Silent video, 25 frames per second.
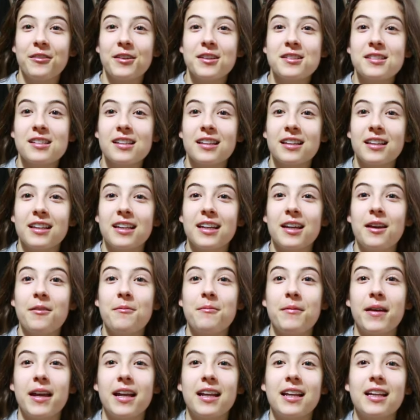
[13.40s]
recently
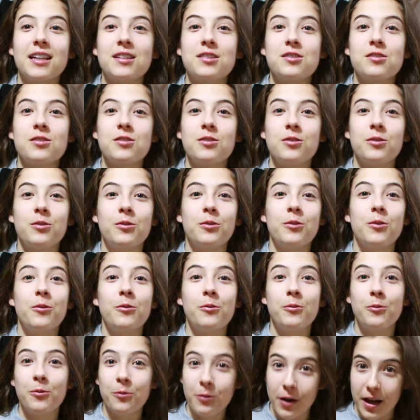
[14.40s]
made it to
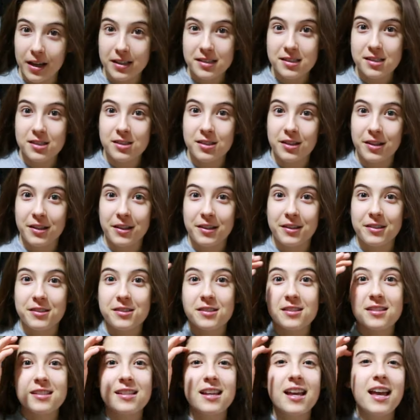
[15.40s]

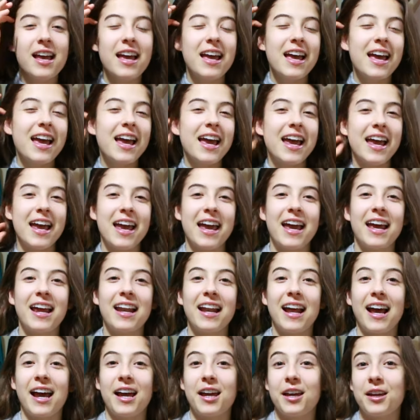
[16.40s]
Westerns and
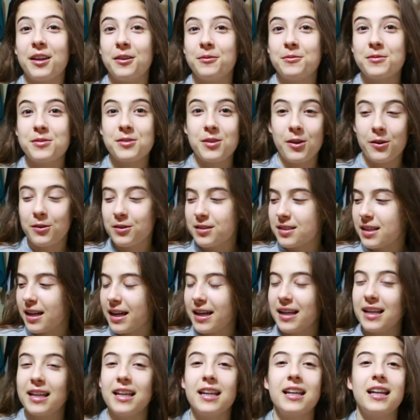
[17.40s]
I am so
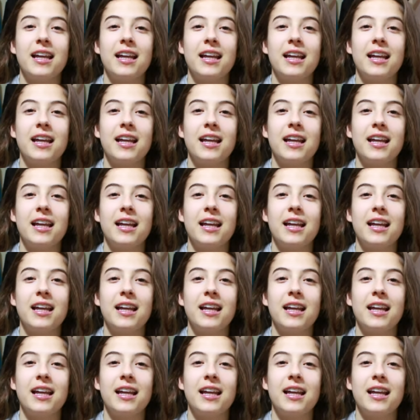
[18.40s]
excited,